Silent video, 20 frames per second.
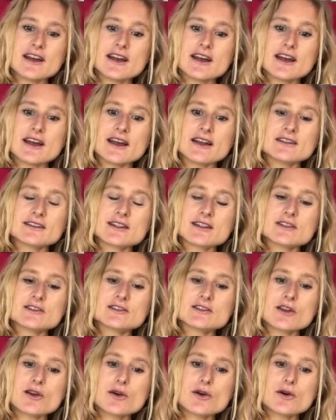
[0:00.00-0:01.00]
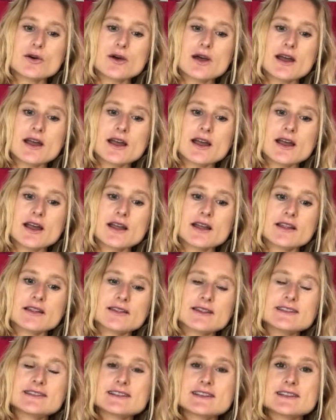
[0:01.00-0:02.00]
And so
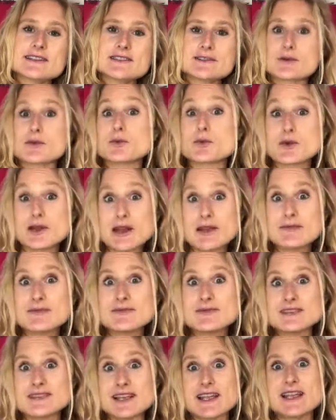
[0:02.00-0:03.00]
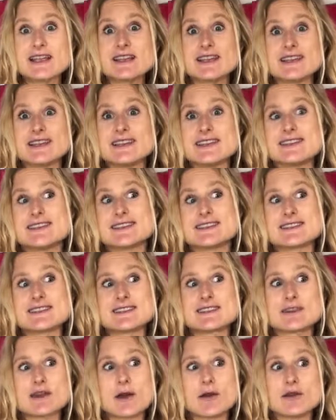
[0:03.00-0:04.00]
this is what I'm saying
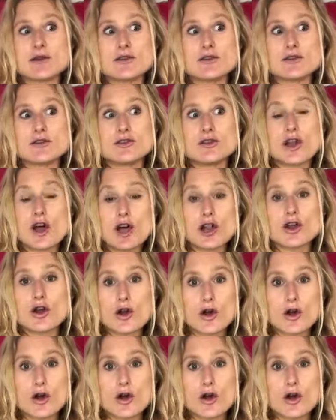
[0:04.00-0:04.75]
is not,